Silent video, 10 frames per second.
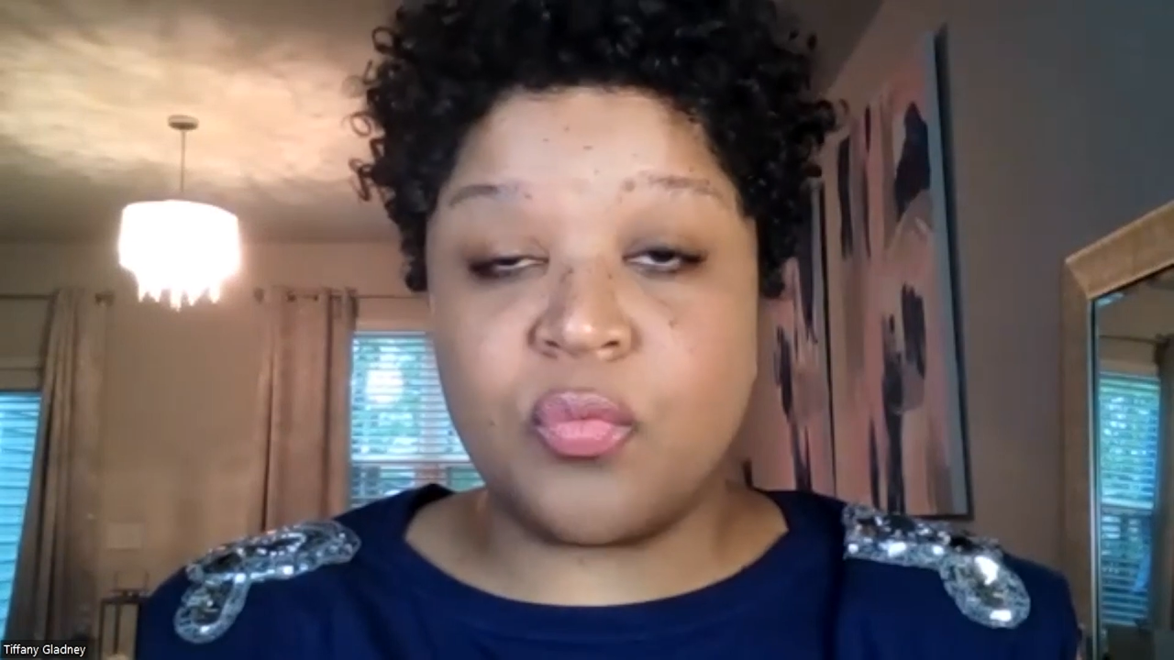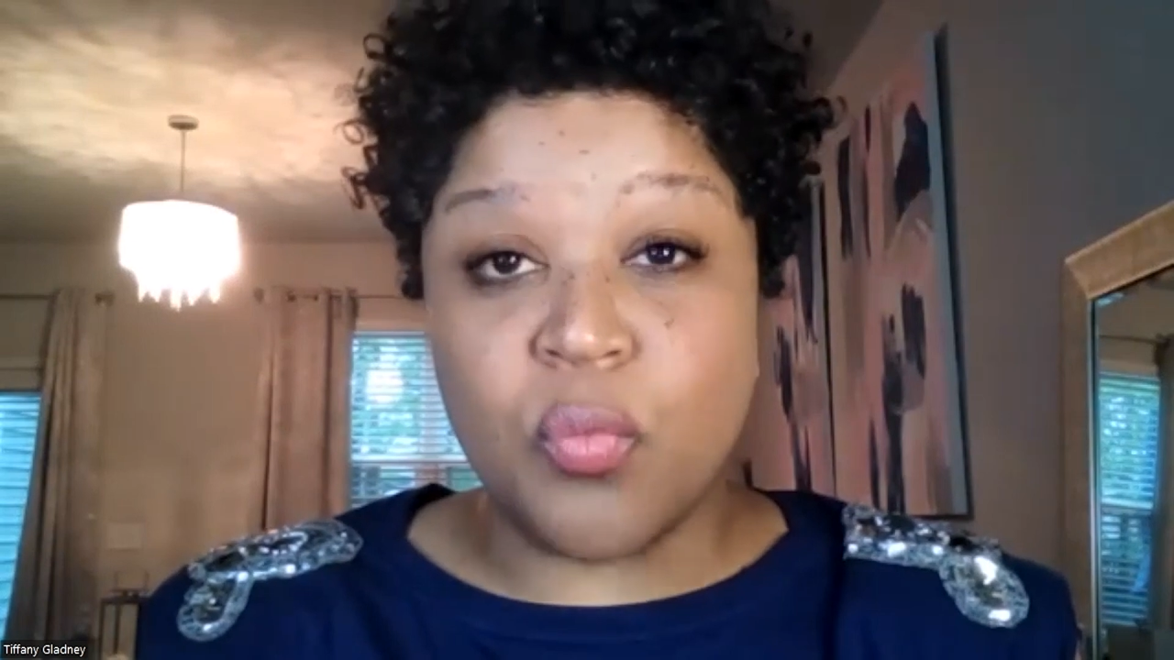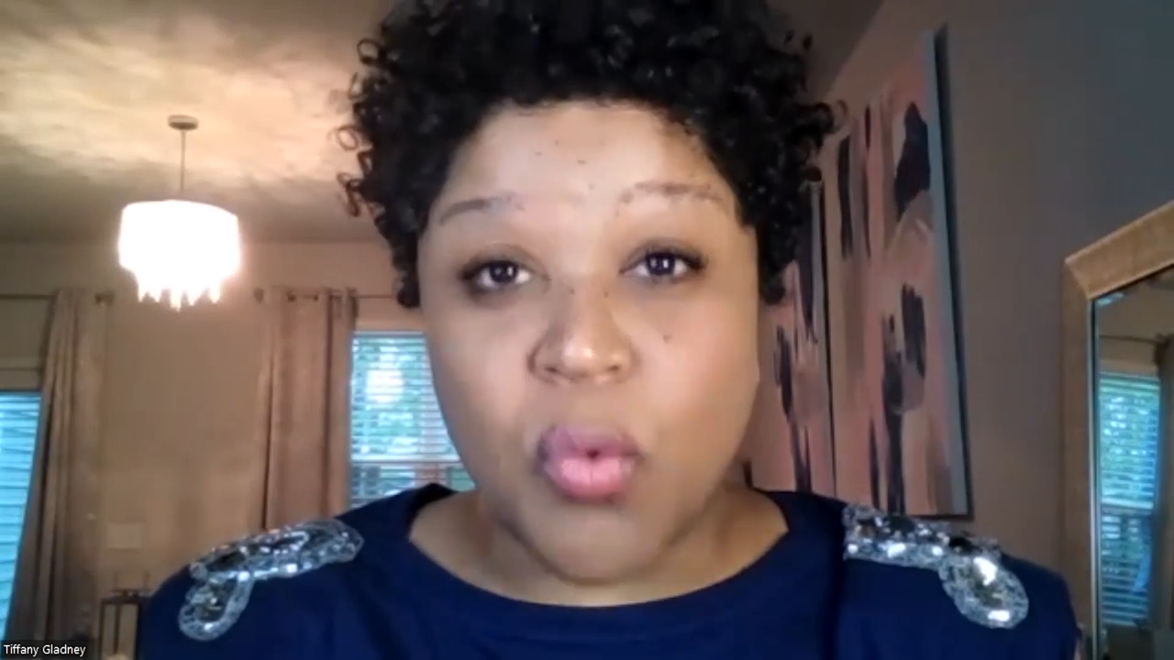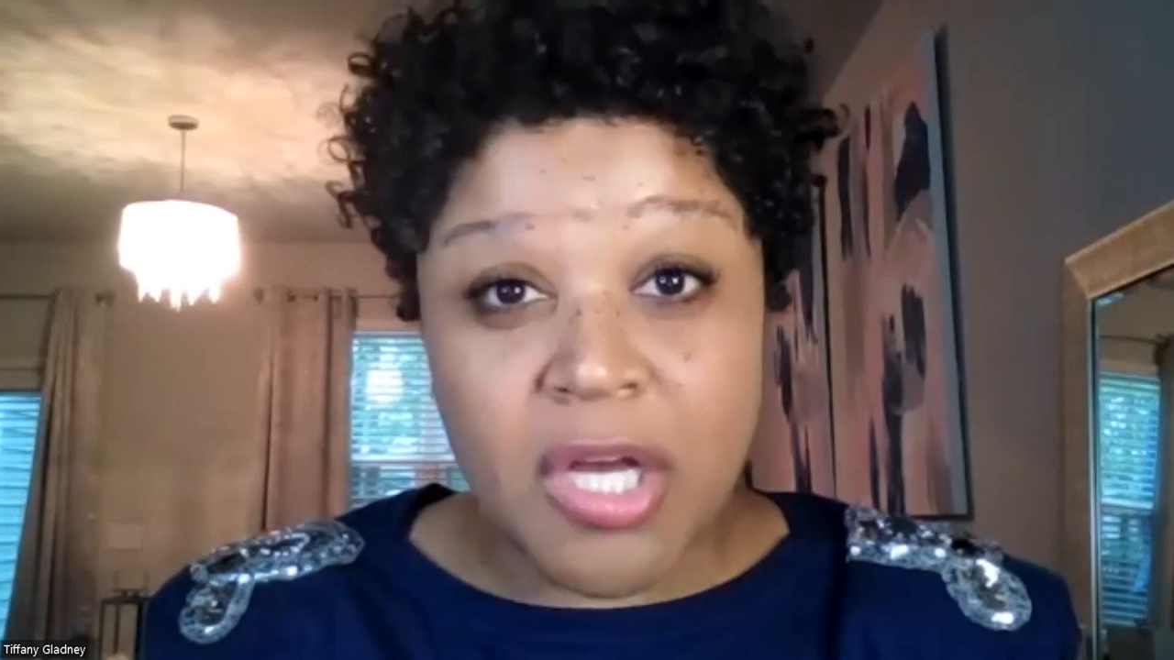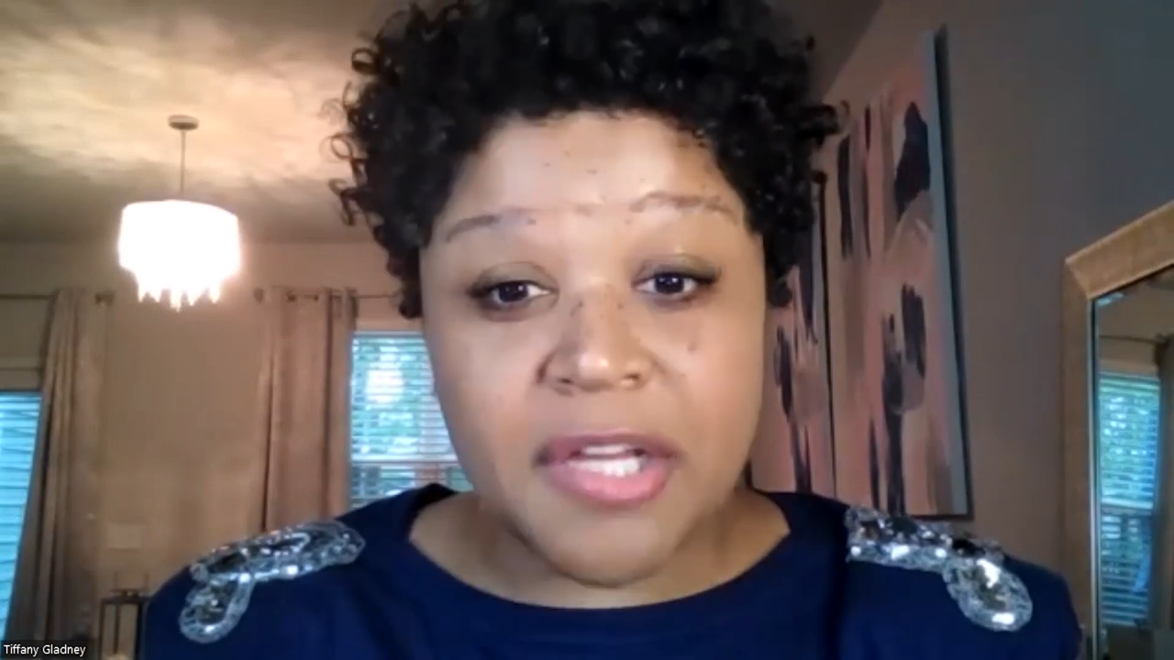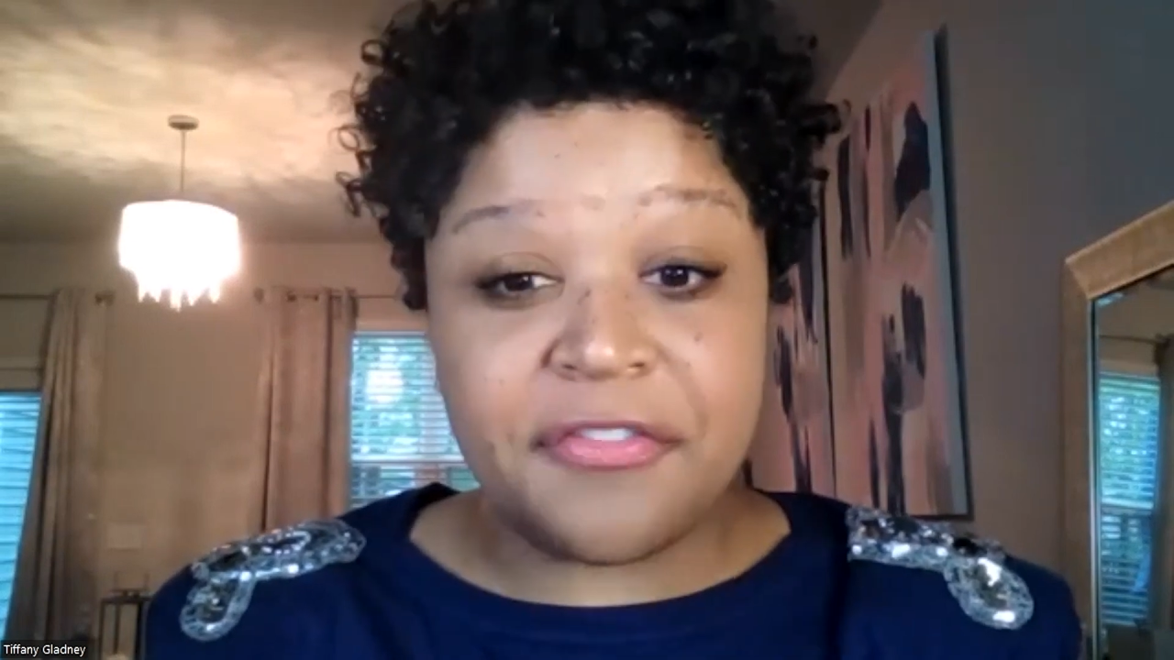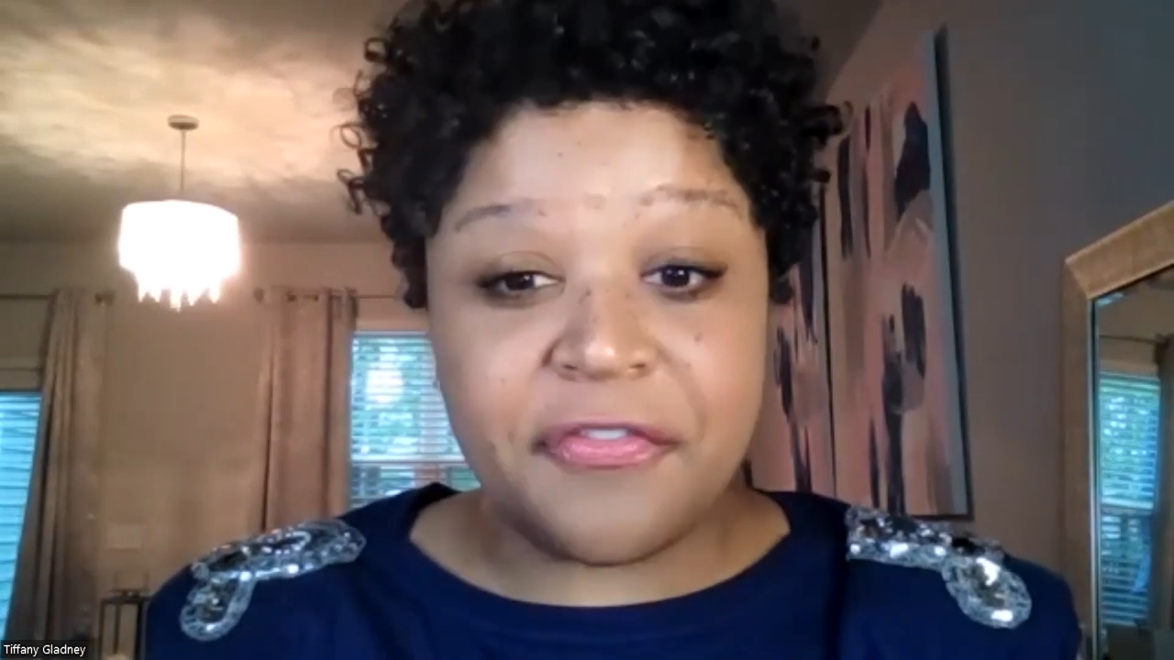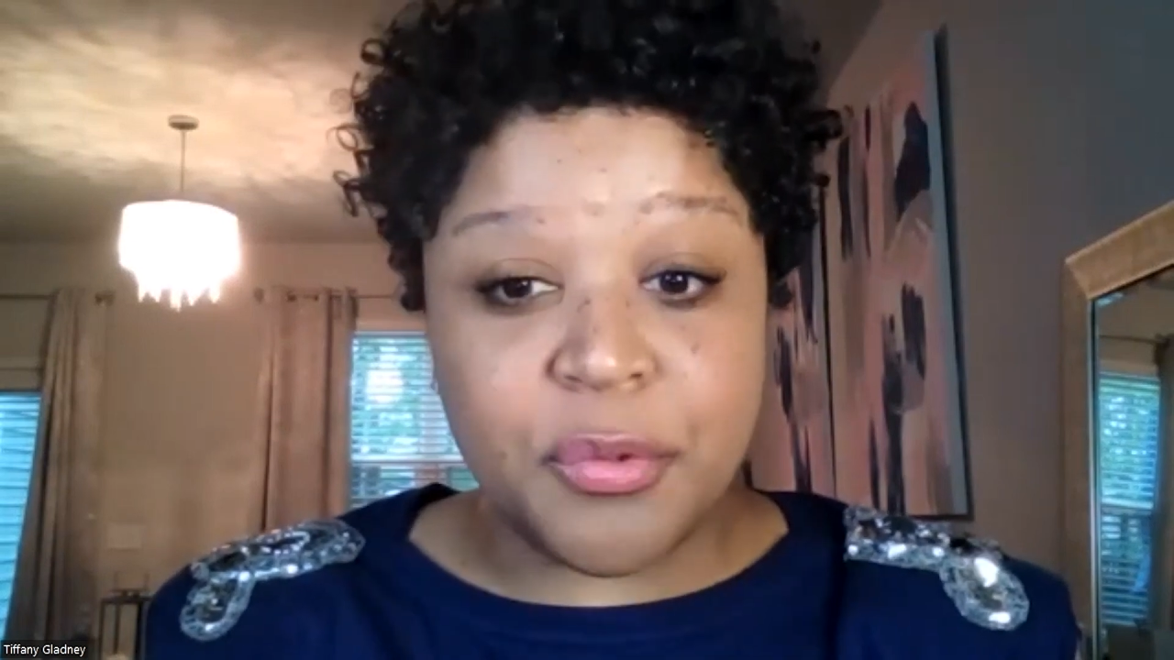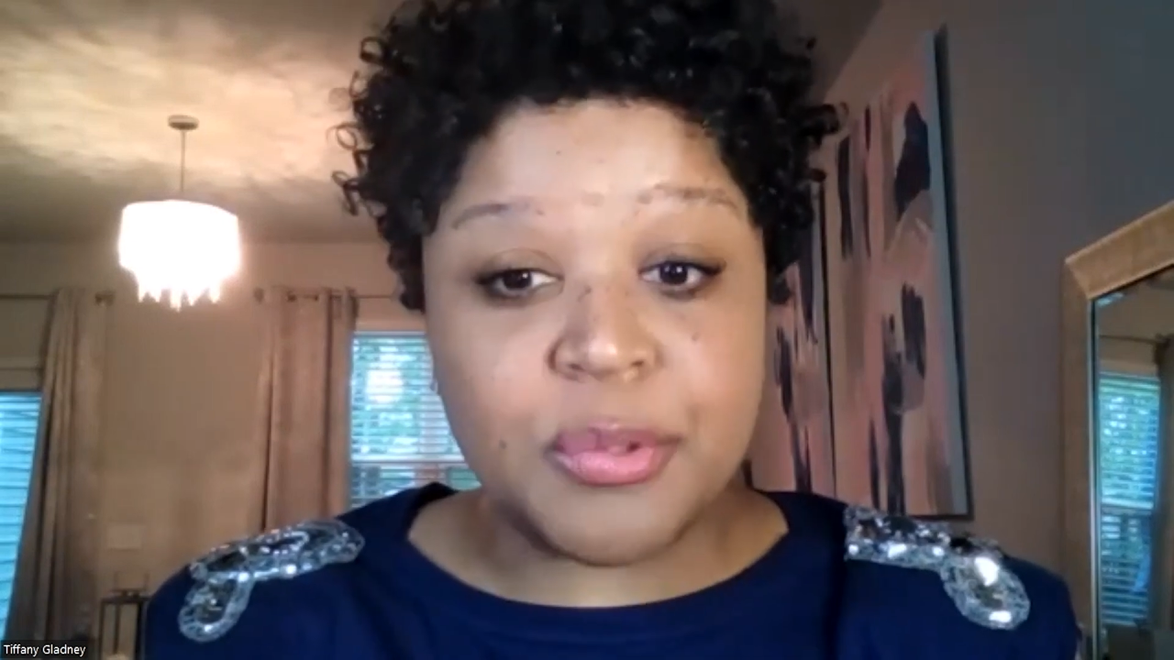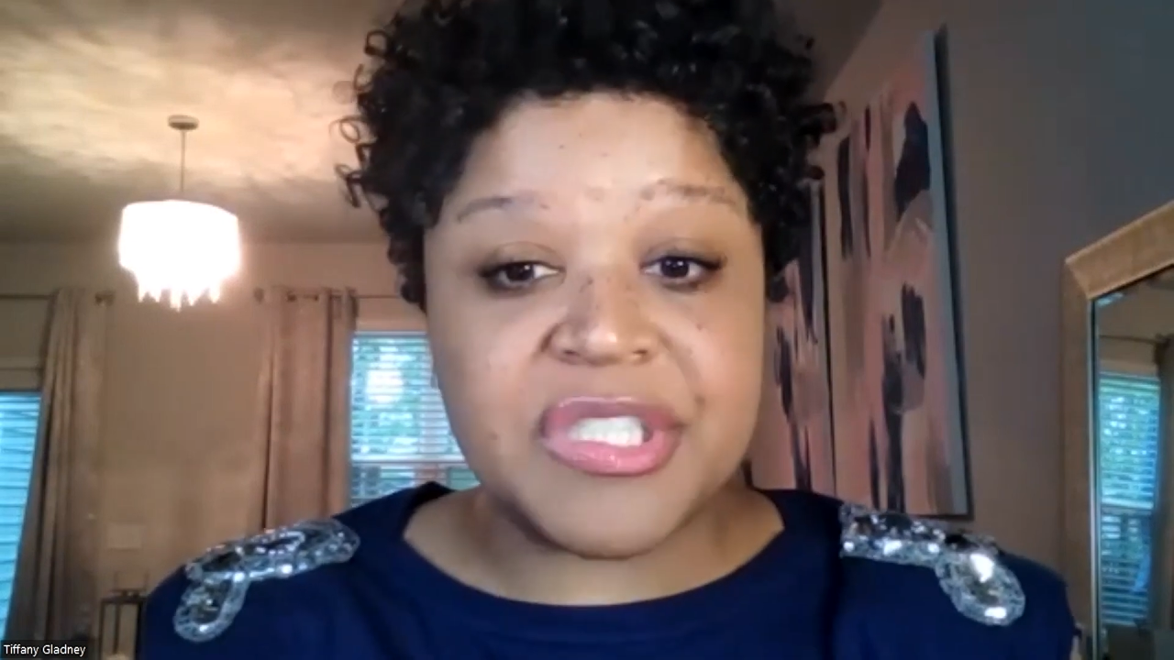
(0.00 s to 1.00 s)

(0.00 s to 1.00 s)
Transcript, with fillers: one full